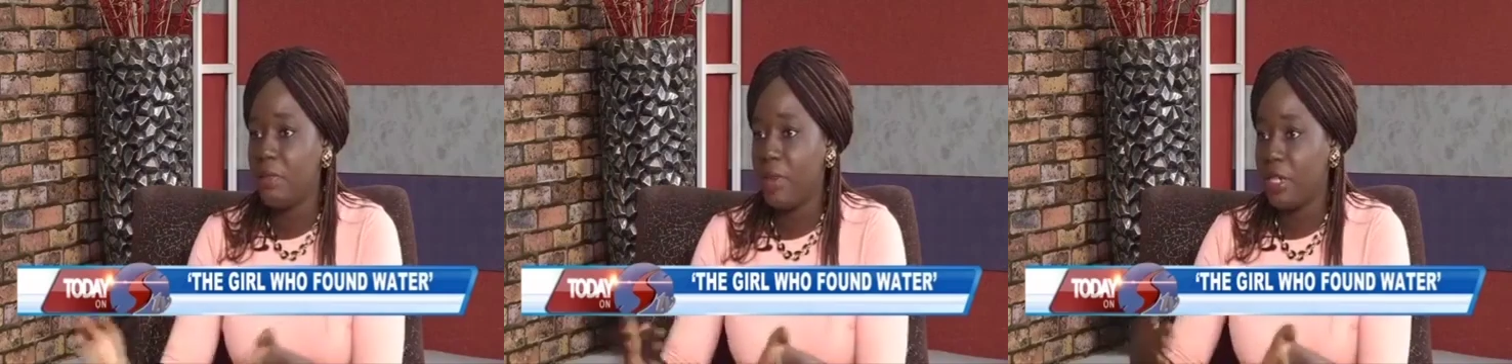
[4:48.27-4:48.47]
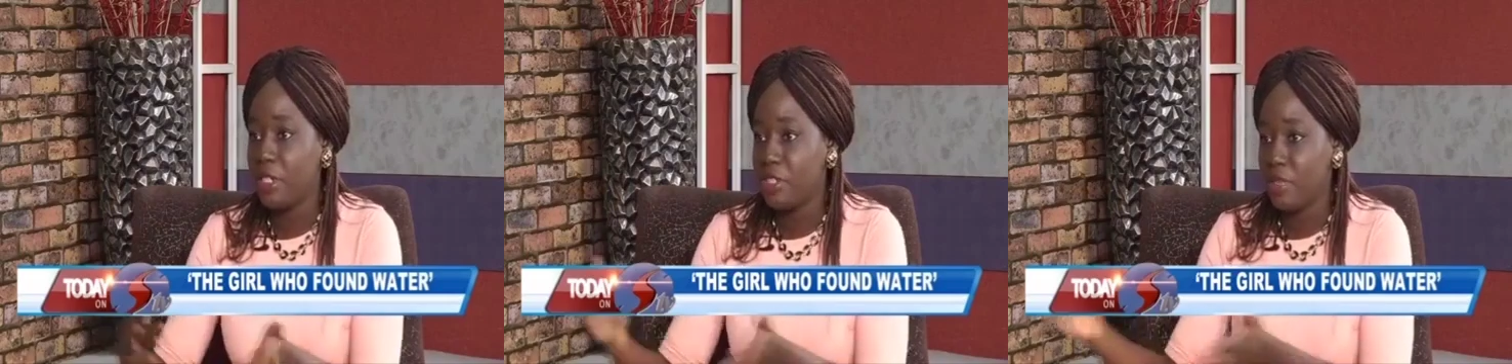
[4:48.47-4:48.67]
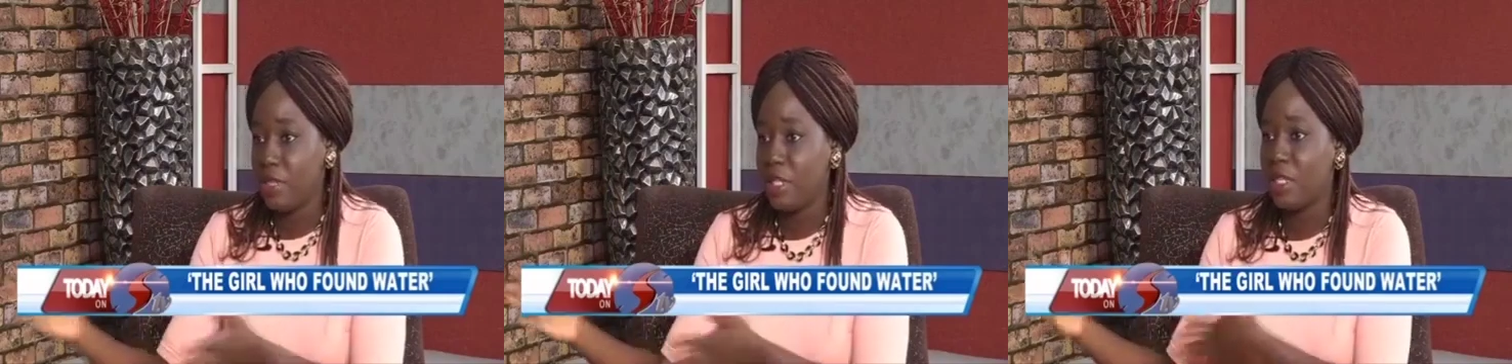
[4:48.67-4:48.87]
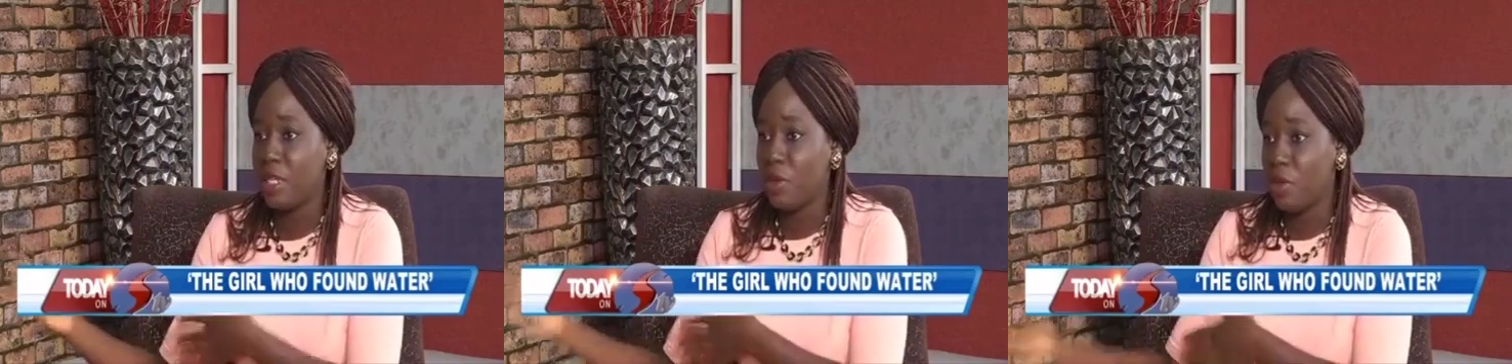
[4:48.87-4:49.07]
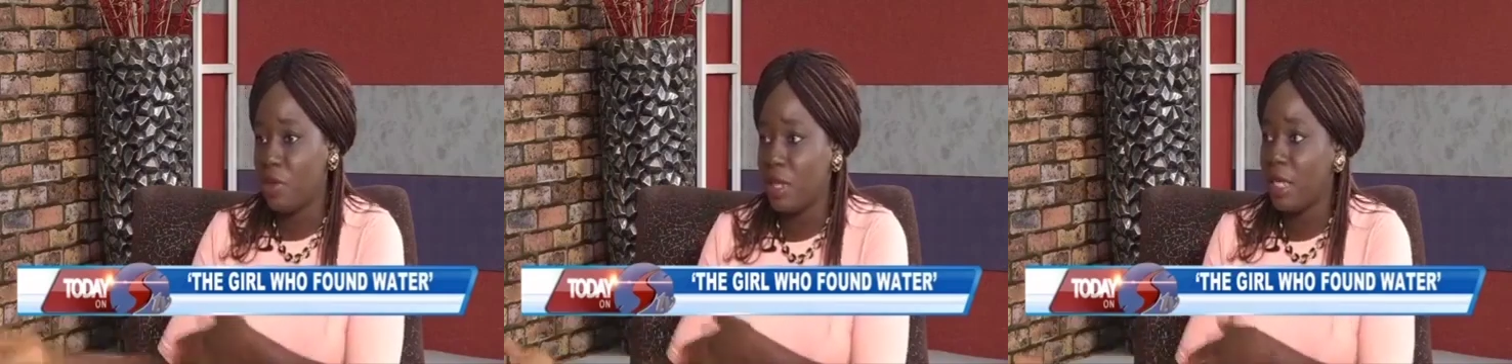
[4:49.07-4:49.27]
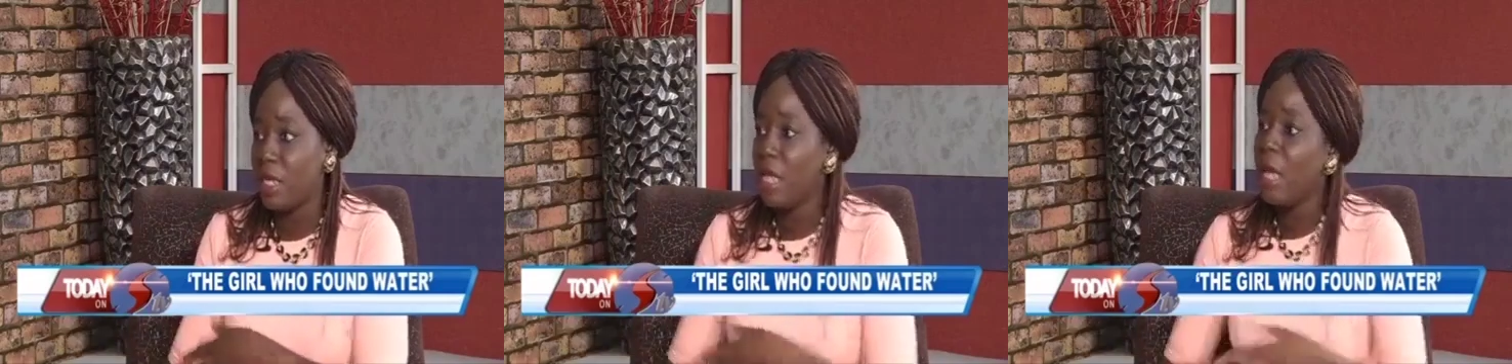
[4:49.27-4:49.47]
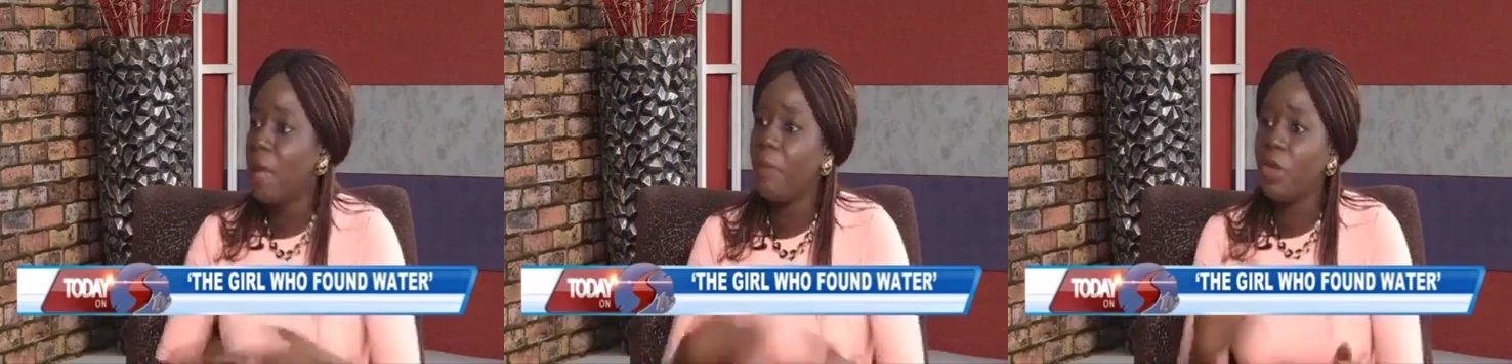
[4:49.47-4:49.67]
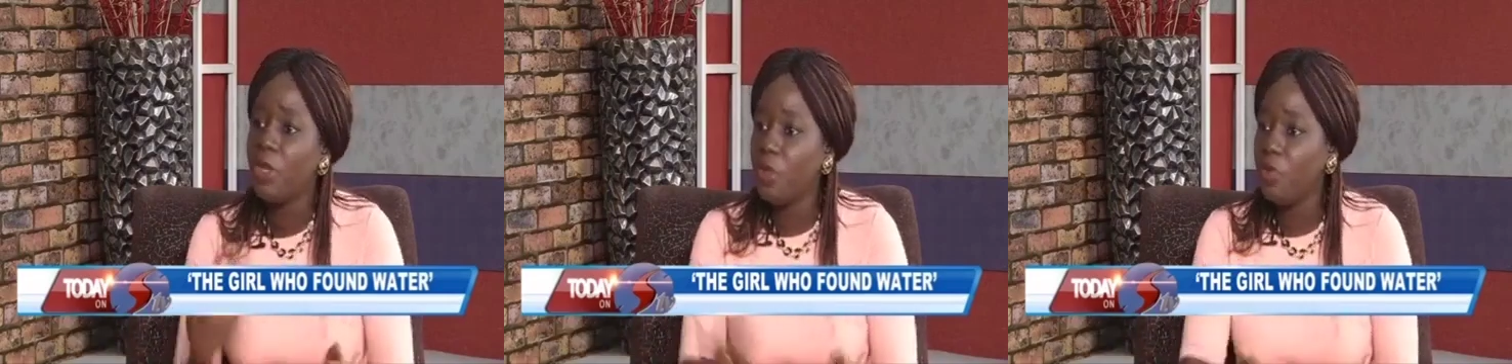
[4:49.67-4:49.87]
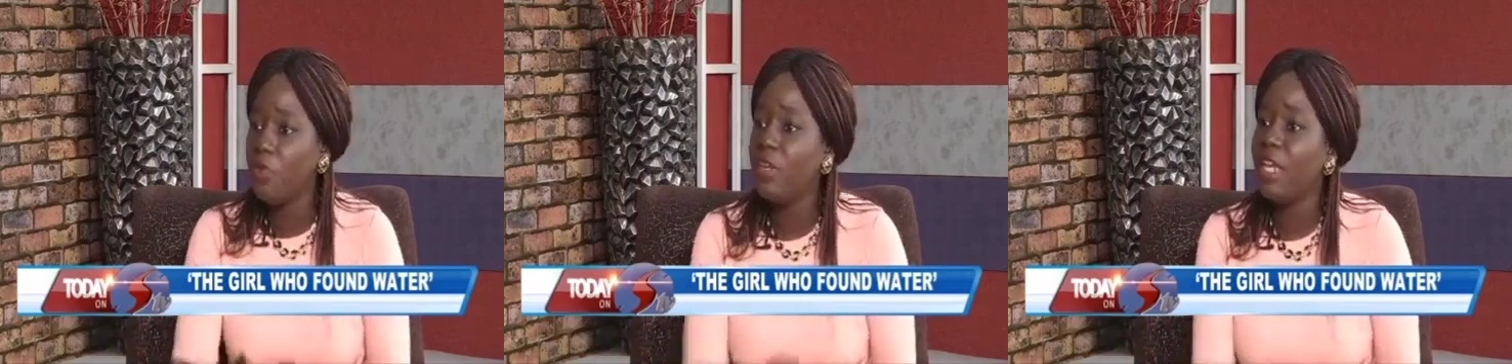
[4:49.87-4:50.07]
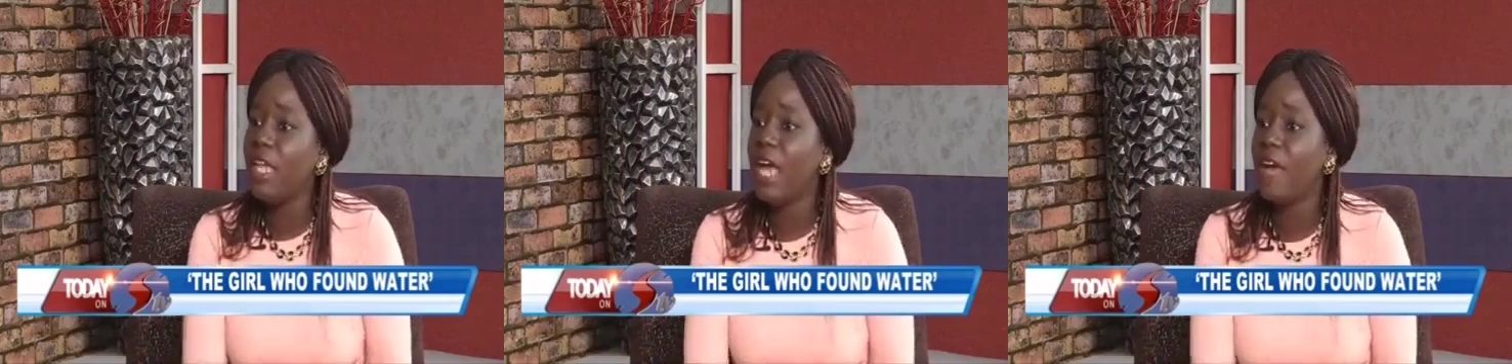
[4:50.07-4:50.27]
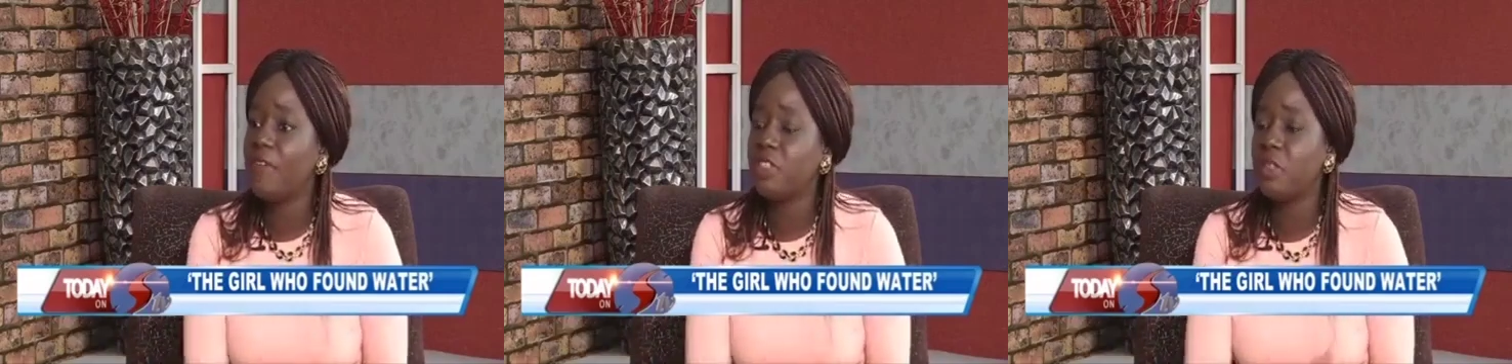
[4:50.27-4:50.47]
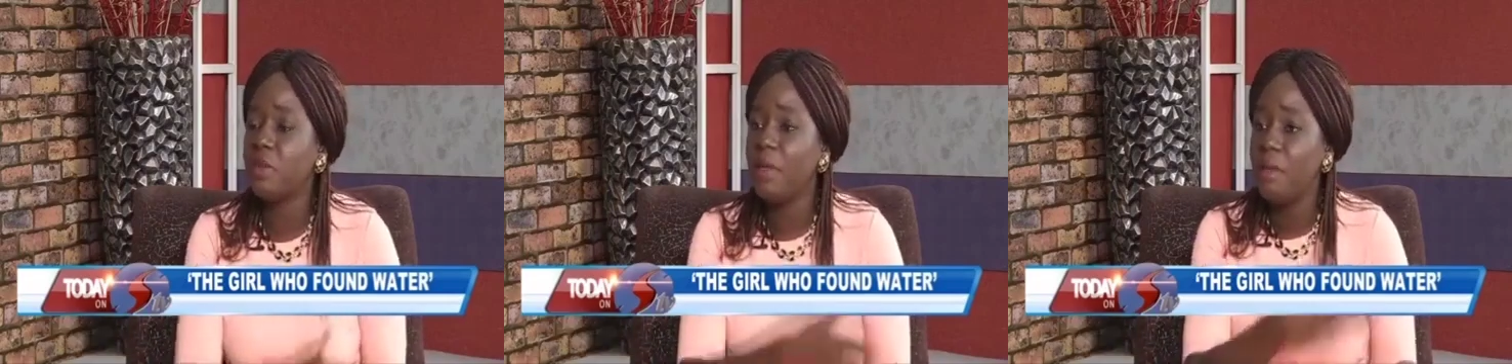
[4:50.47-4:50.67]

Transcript: Brian Tracy's and all that. But you don't really have